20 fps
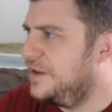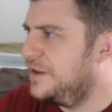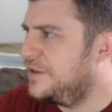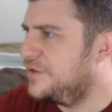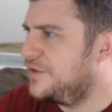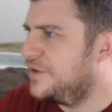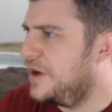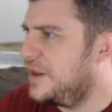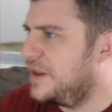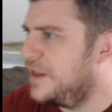
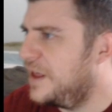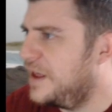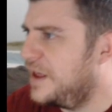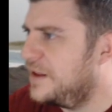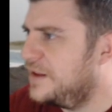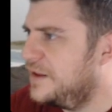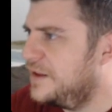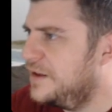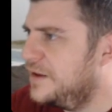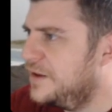Try that.
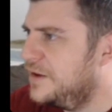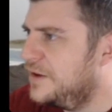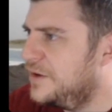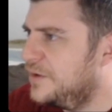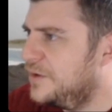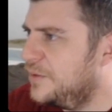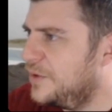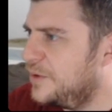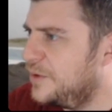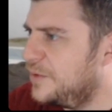
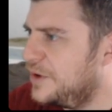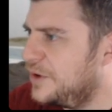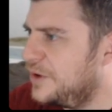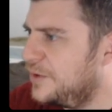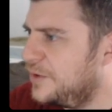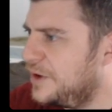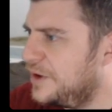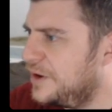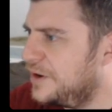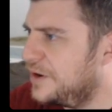Where we
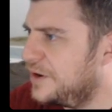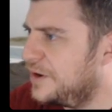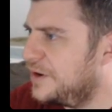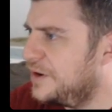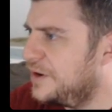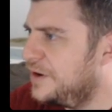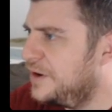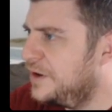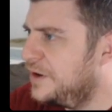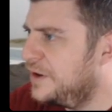go here
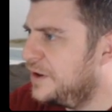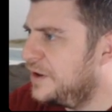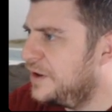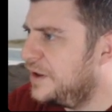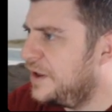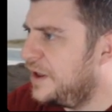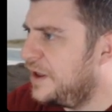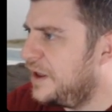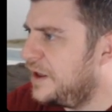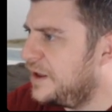
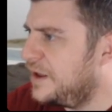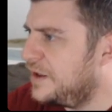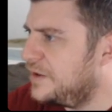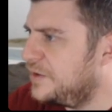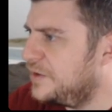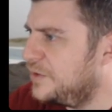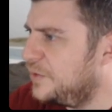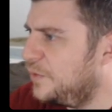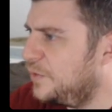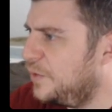
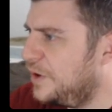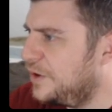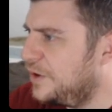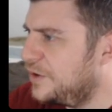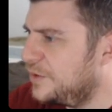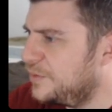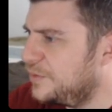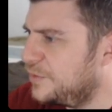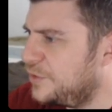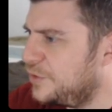and
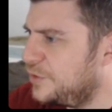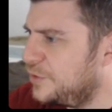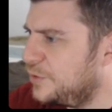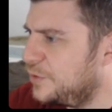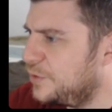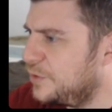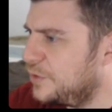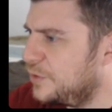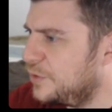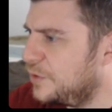welcome to
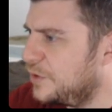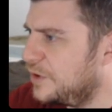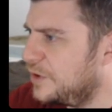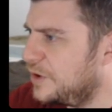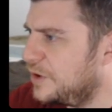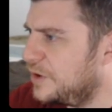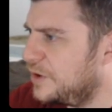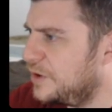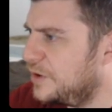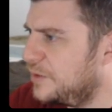
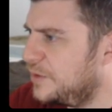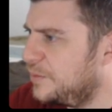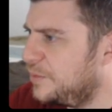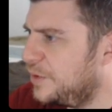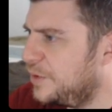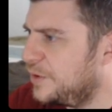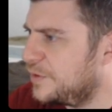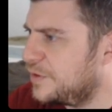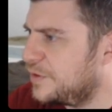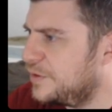your
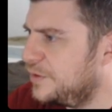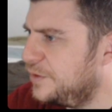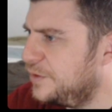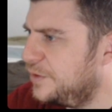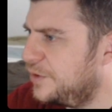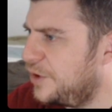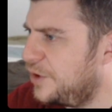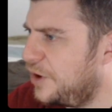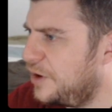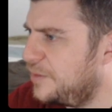personal
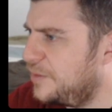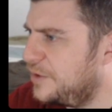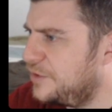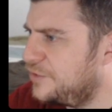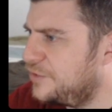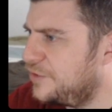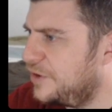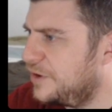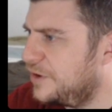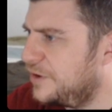carbon
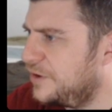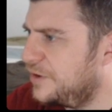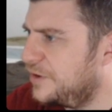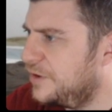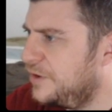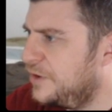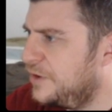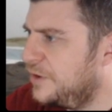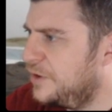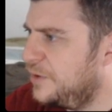trigger.
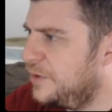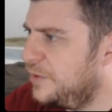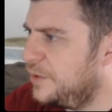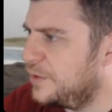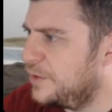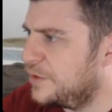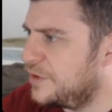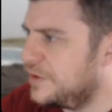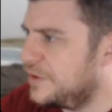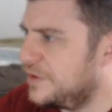
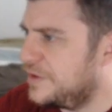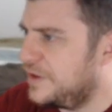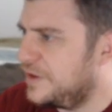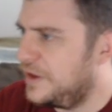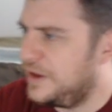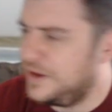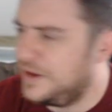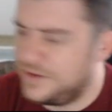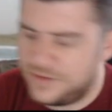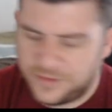We'll just
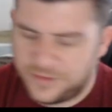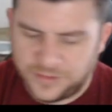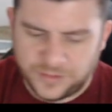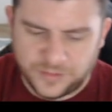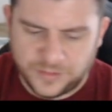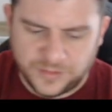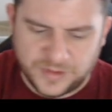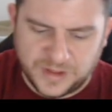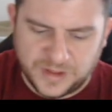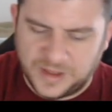say
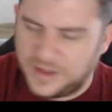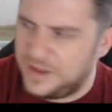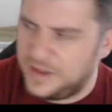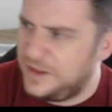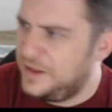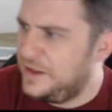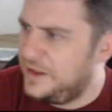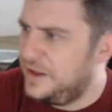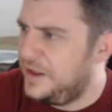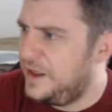to the
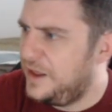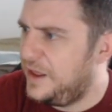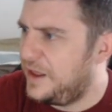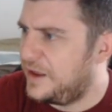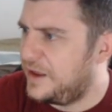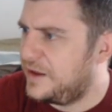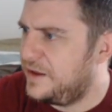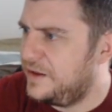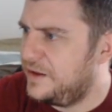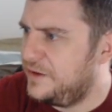
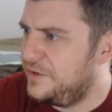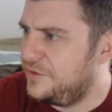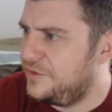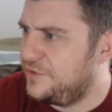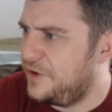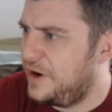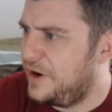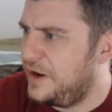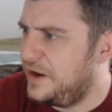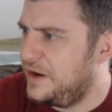heck
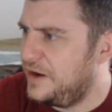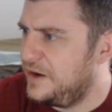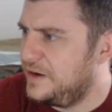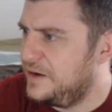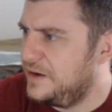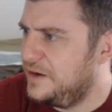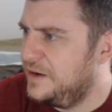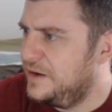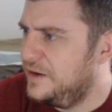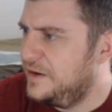
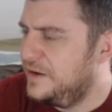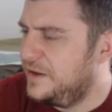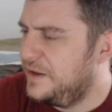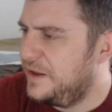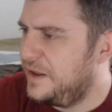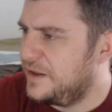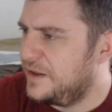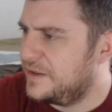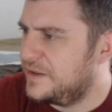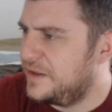train
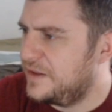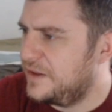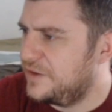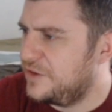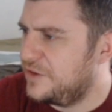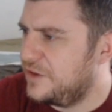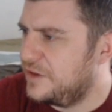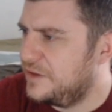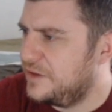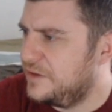
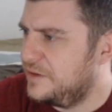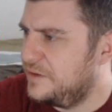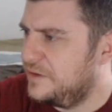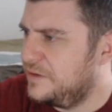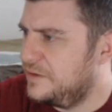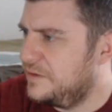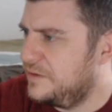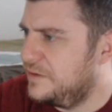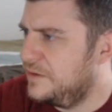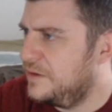extension.
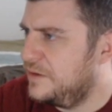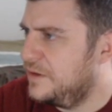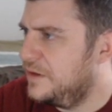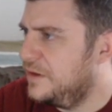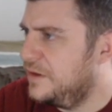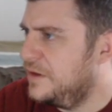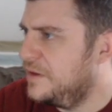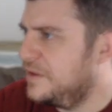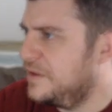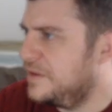
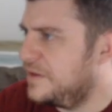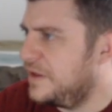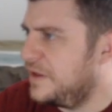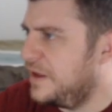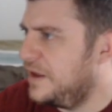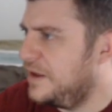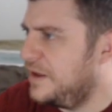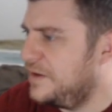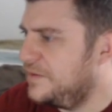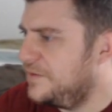
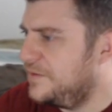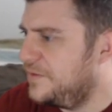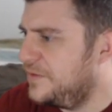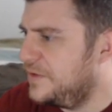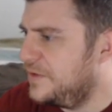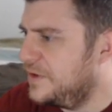Save.